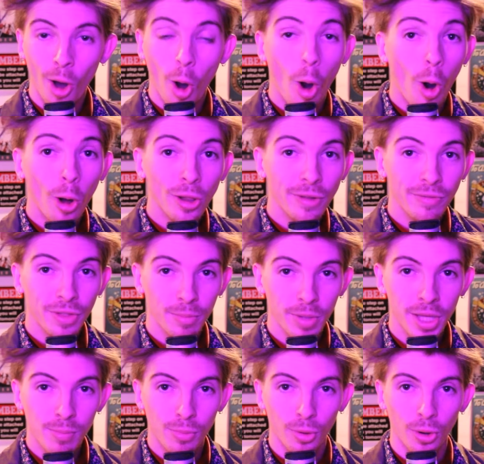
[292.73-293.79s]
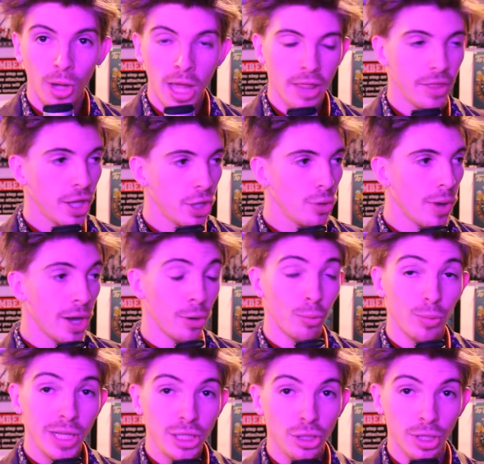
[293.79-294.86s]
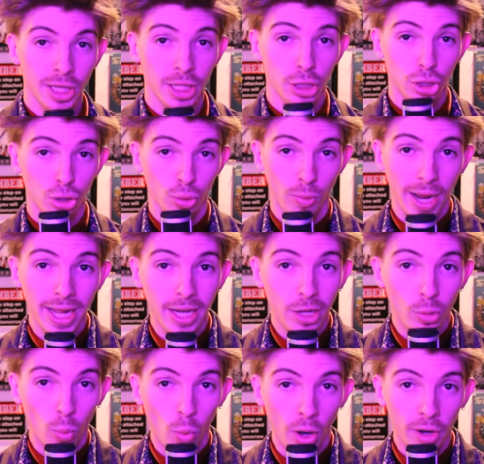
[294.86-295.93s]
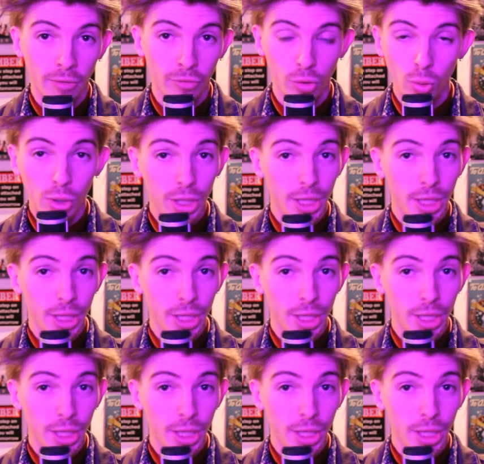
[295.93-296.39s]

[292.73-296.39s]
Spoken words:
all of the people that you had originally traded one of your